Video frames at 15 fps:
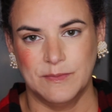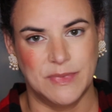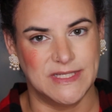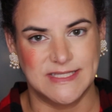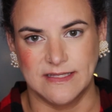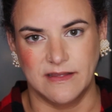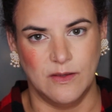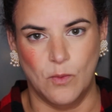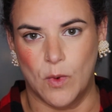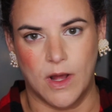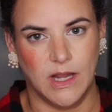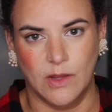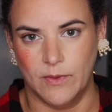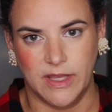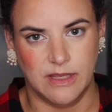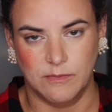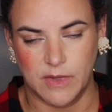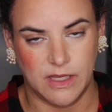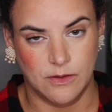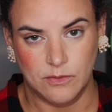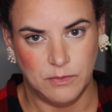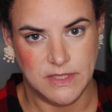basically wallowing in
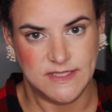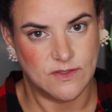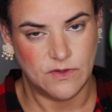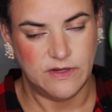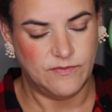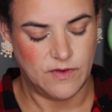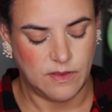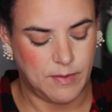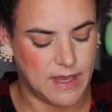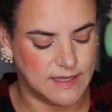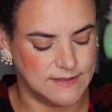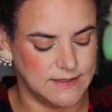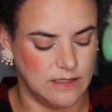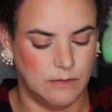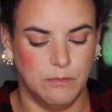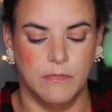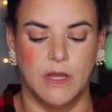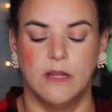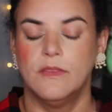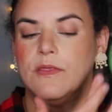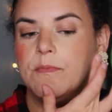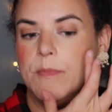my own misery for the past like
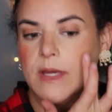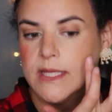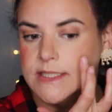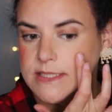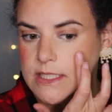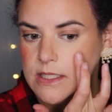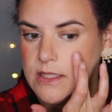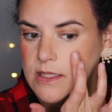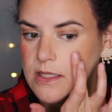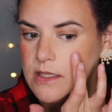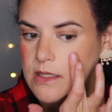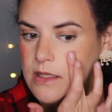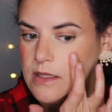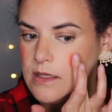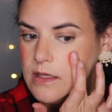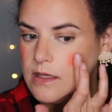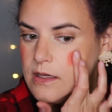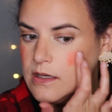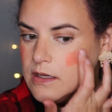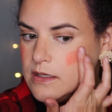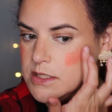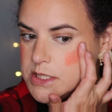month, but
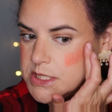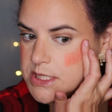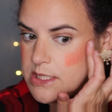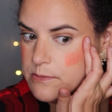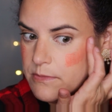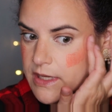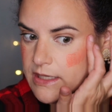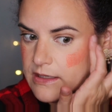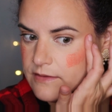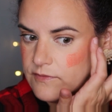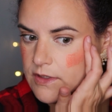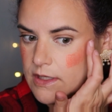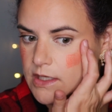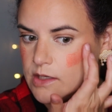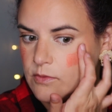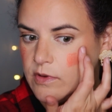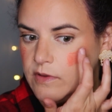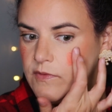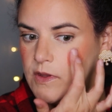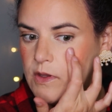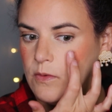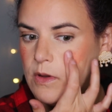she might have done a
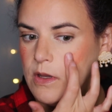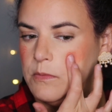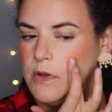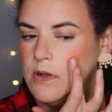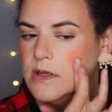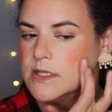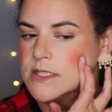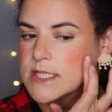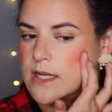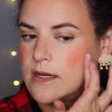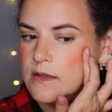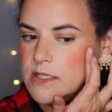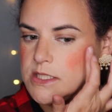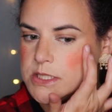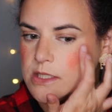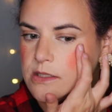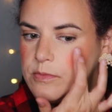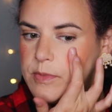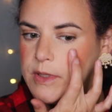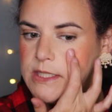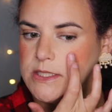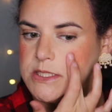review. I'm not entirely
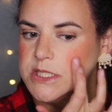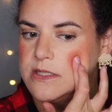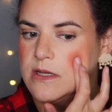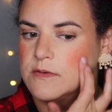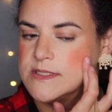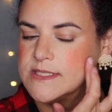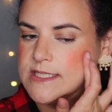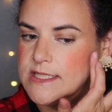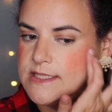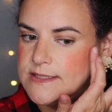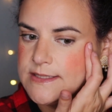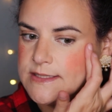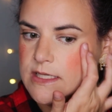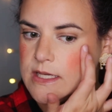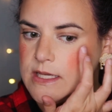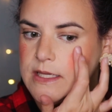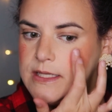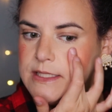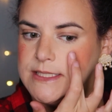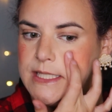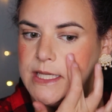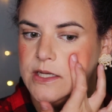sure, but she always does
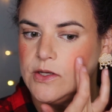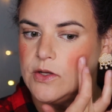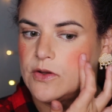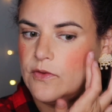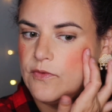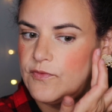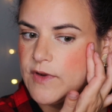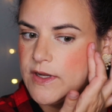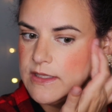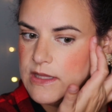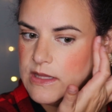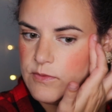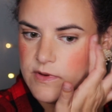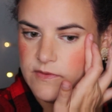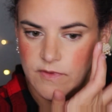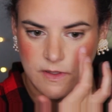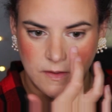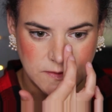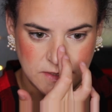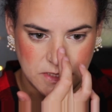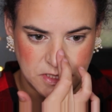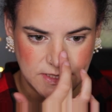tan girl friendly
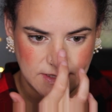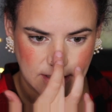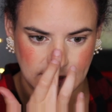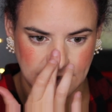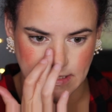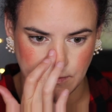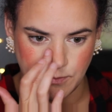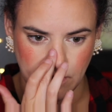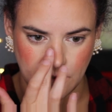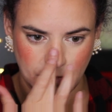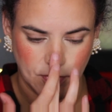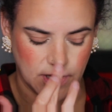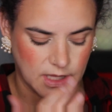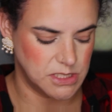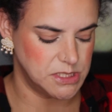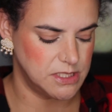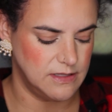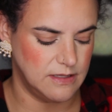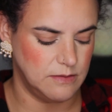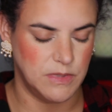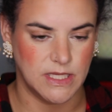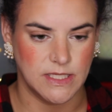reviews and she's got a deeper
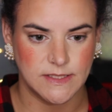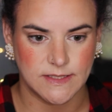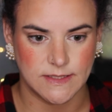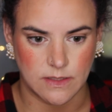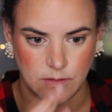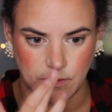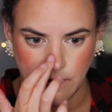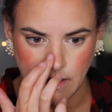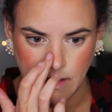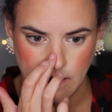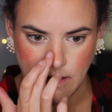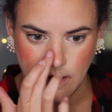complexion than me so